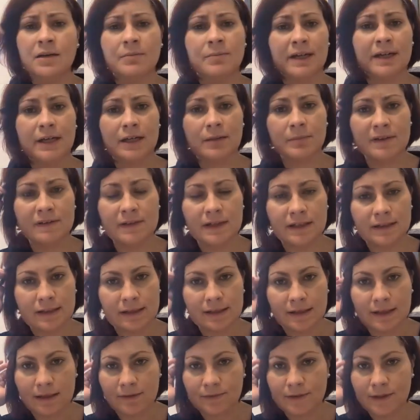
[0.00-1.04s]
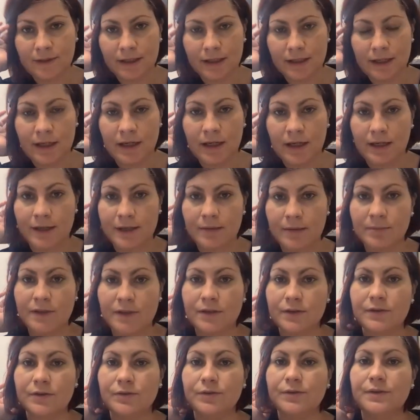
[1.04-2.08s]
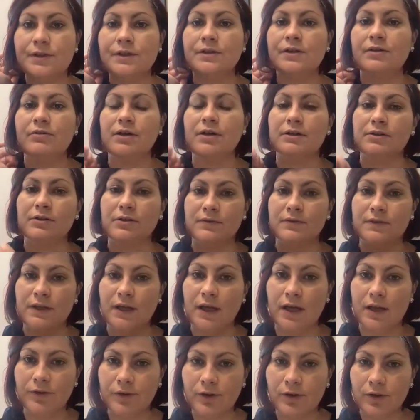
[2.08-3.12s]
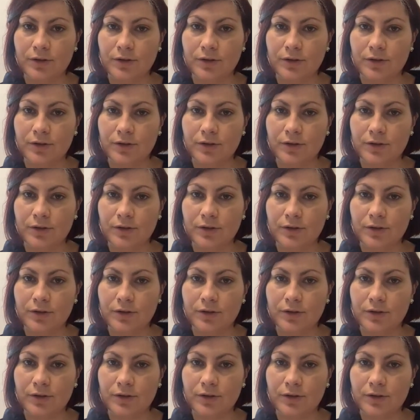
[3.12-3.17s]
My name is Adelina Iftene. I am the Associate Director of the Health